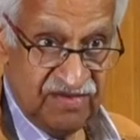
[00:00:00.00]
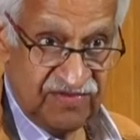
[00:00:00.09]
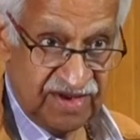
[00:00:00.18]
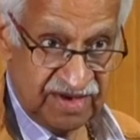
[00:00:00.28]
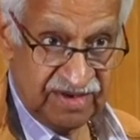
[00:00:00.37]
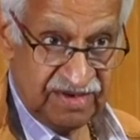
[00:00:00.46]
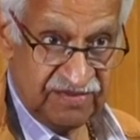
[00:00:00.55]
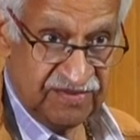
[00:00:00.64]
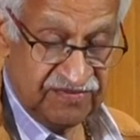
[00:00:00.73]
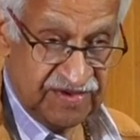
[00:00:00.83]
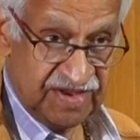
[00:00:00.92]

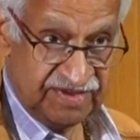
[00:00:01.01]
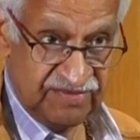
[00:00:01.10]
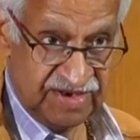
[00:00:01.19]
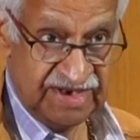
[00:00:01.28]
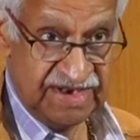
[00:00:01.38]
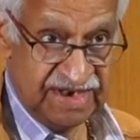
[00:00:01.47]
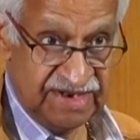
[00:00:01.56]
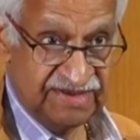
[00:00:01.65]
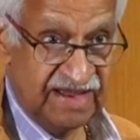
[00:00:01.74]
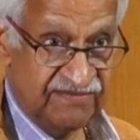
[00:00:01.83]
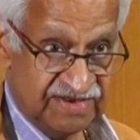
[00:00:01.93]
for several
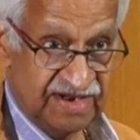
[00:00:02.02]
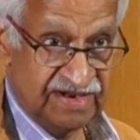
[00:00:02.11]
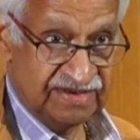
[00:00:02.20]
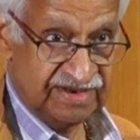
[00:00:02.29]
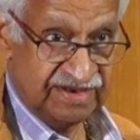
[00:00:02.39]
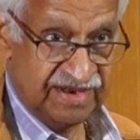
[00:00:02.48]
years after Dr.